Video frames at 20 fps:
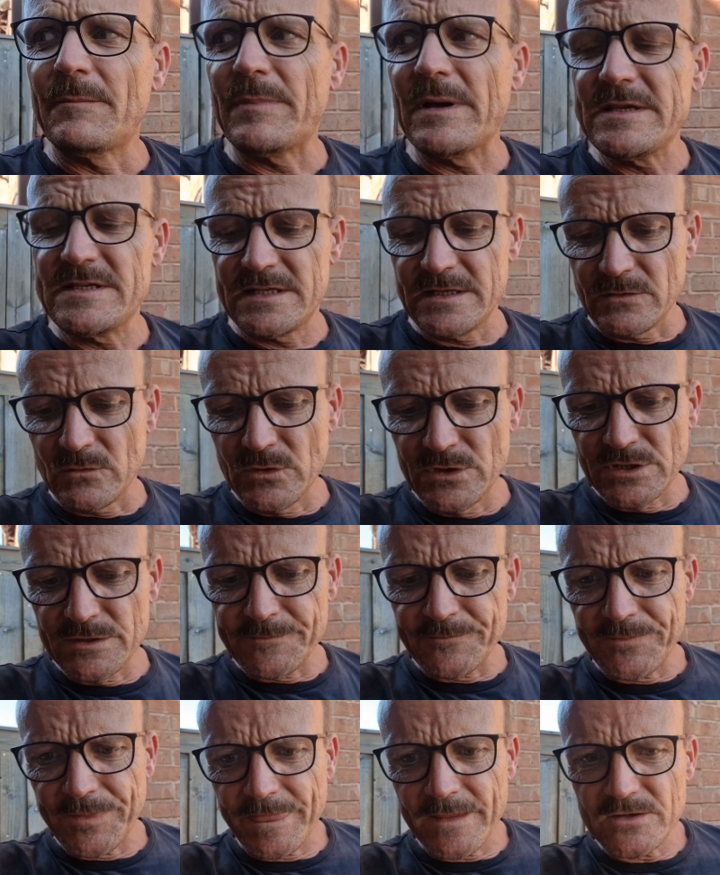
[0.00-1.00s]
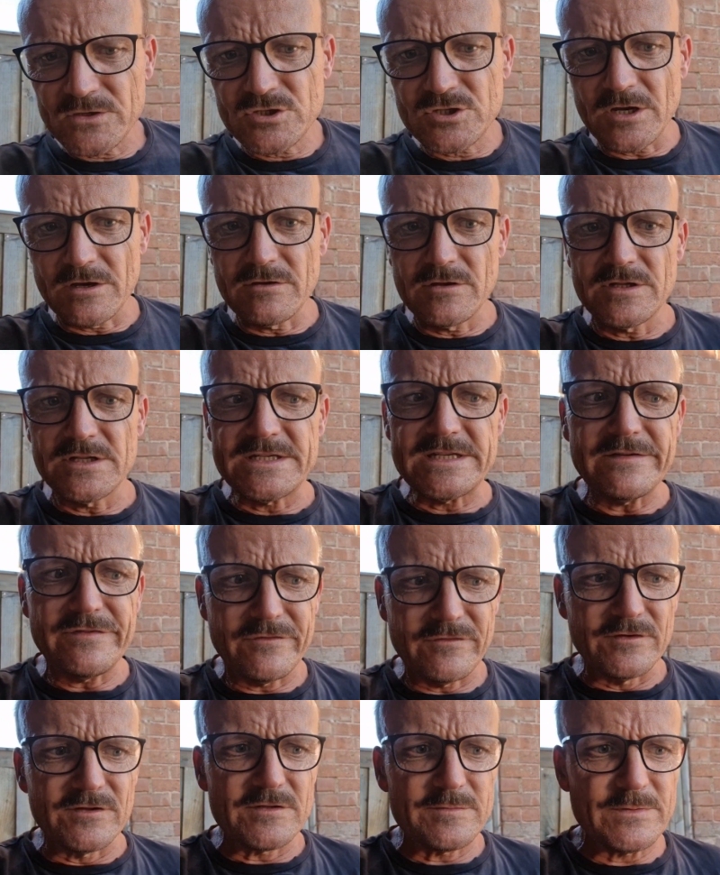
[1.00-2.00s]
and basically I want to show you the
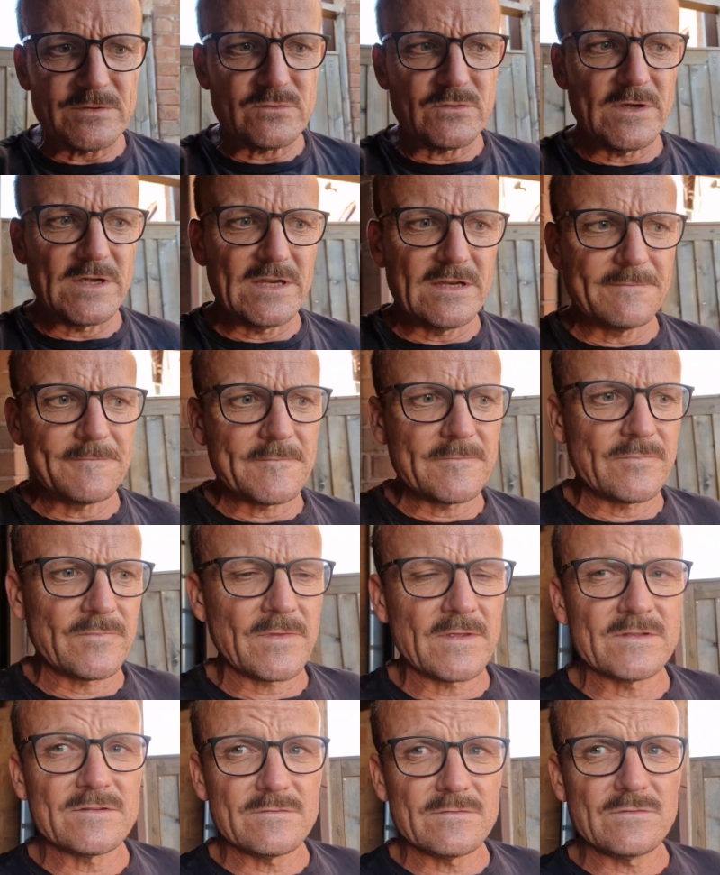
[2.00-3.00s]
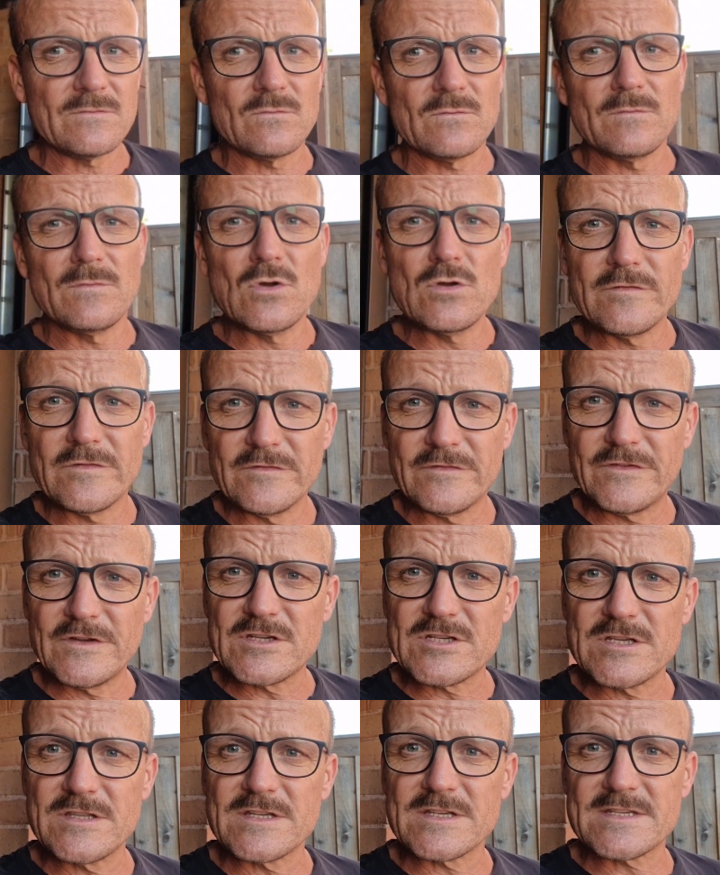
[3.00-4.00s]
difference between moving
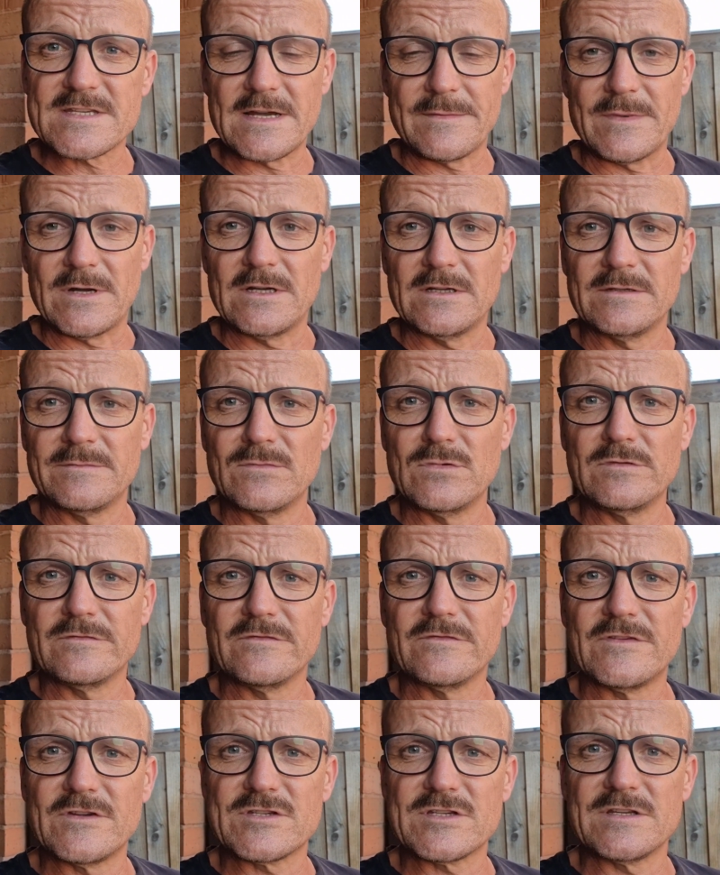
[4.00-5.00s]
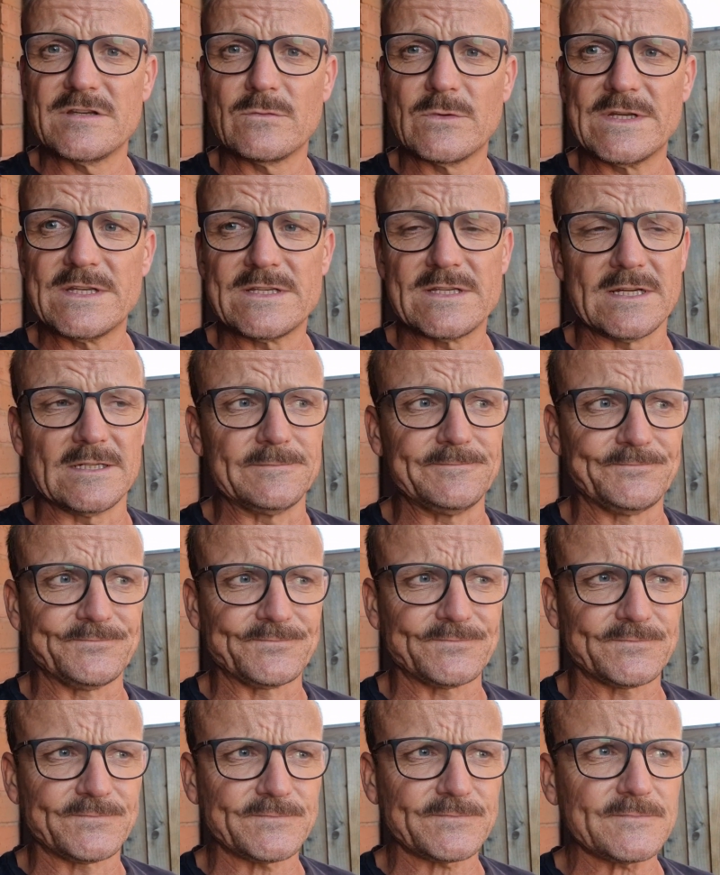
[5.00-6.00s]
fish in the summer and moving fish in the winter.
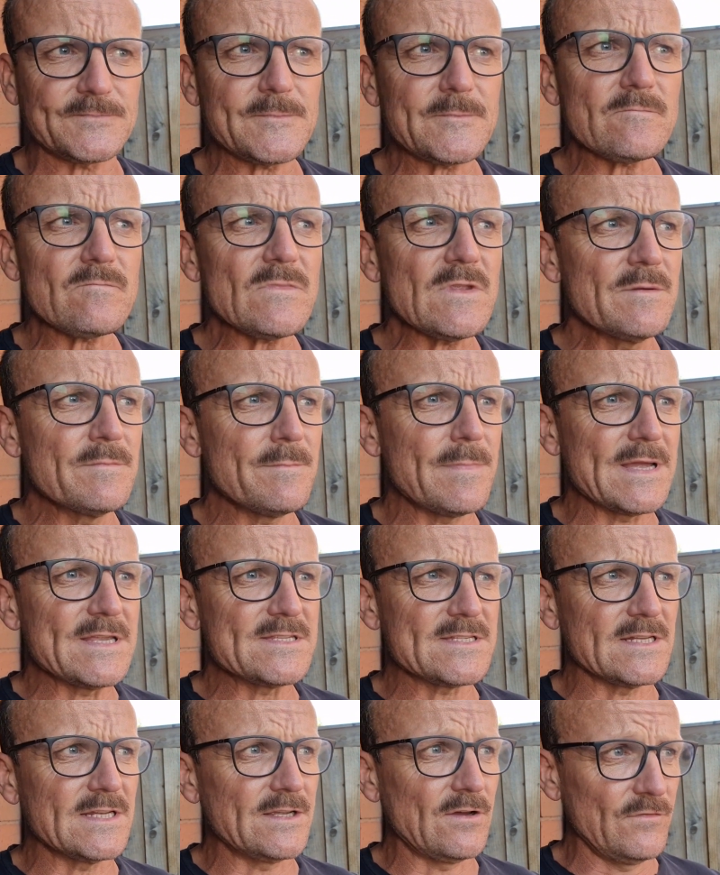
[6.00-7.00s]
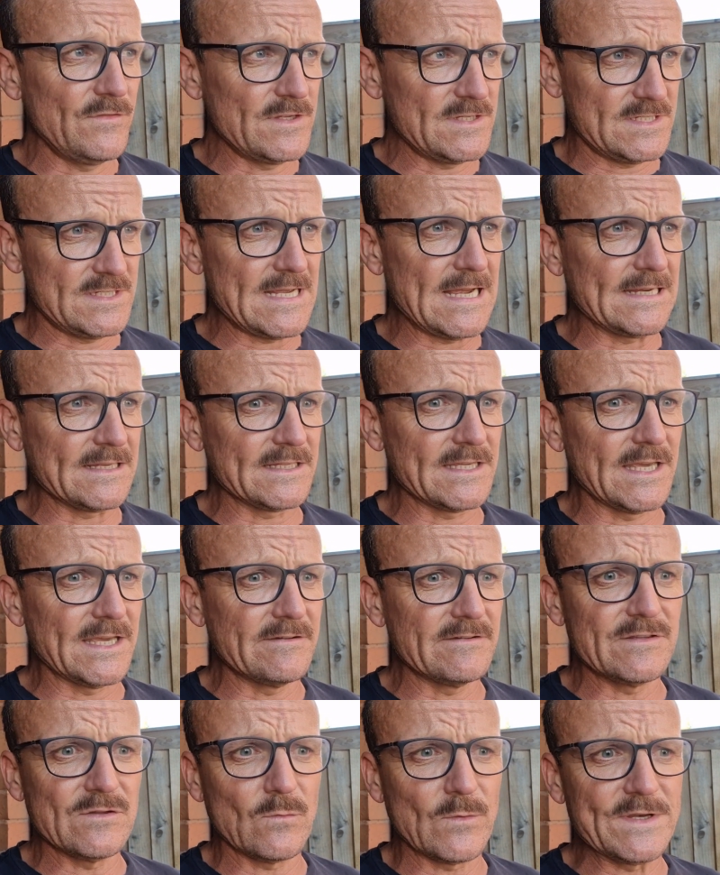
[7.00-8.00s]
And basically on this tank
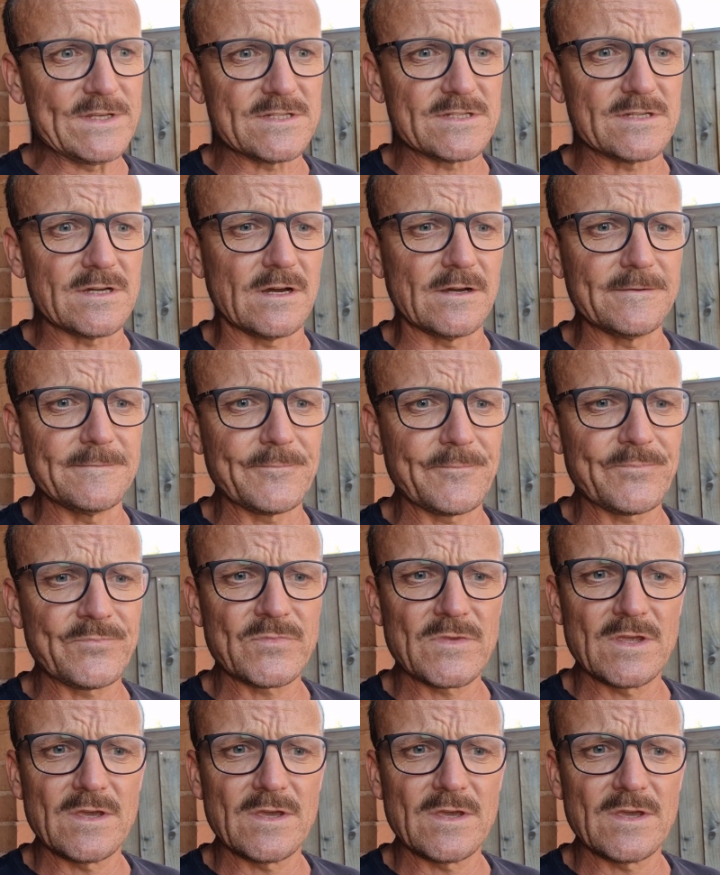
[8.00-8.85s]
here in the winter time,